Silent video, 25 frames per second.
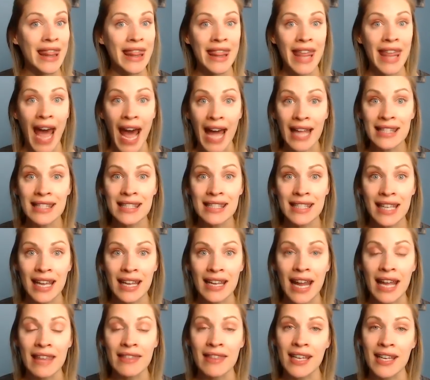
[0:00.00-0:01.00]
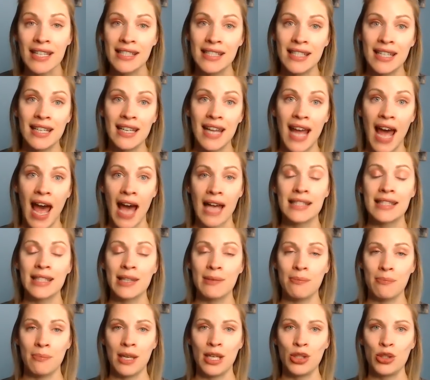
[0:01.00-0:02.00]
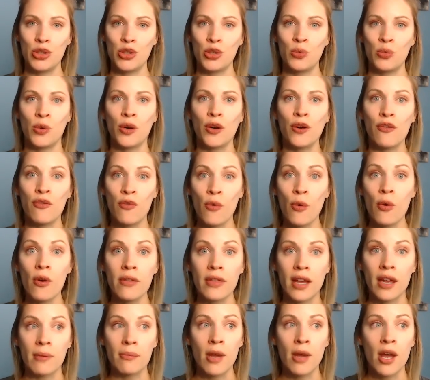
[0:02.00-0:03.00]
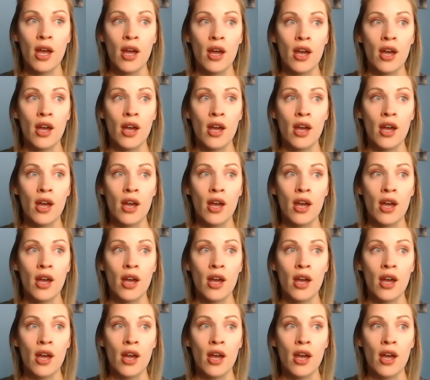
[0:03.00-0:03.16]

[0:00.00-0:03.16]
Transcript: That's it and they did ask me to work for them.